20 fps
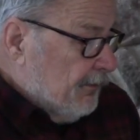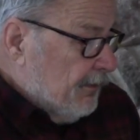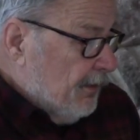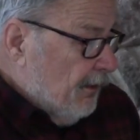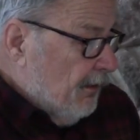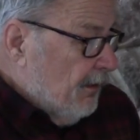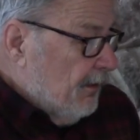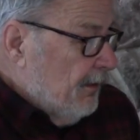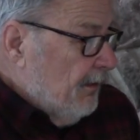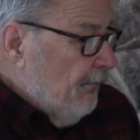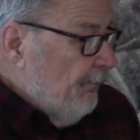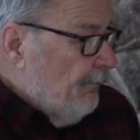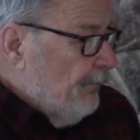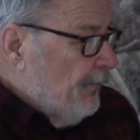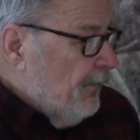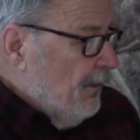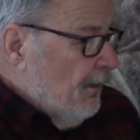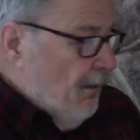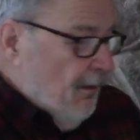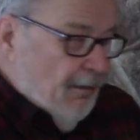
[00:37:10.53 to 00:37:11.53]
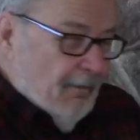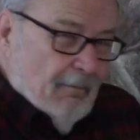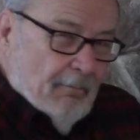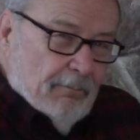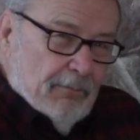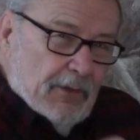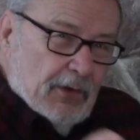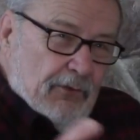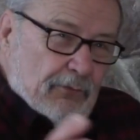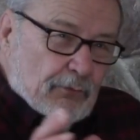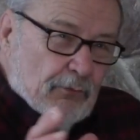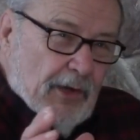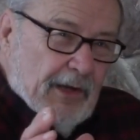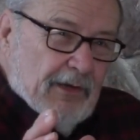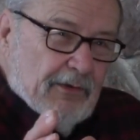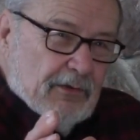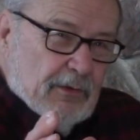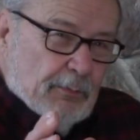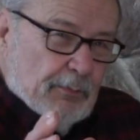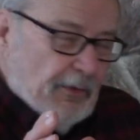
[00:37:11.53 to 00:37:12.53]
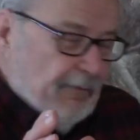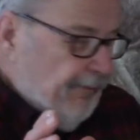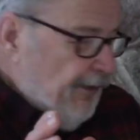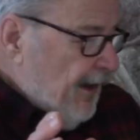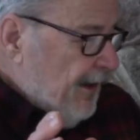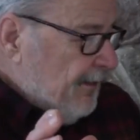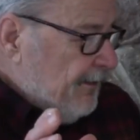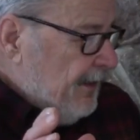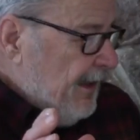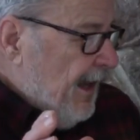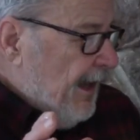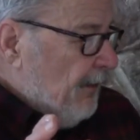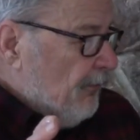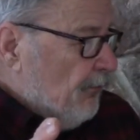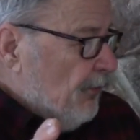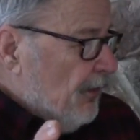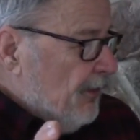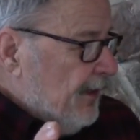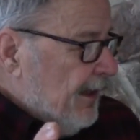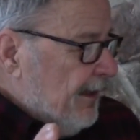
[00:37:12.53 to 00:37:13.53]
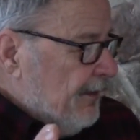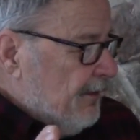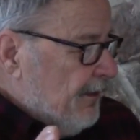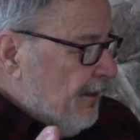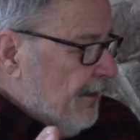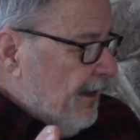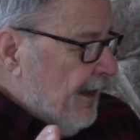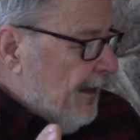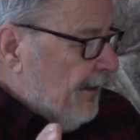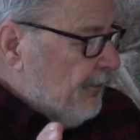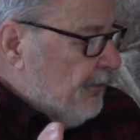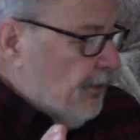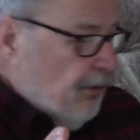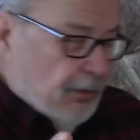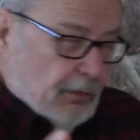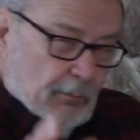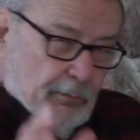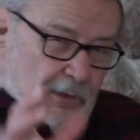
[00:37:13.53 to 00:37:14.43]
So there's ways to prevent that. We'll get to that too.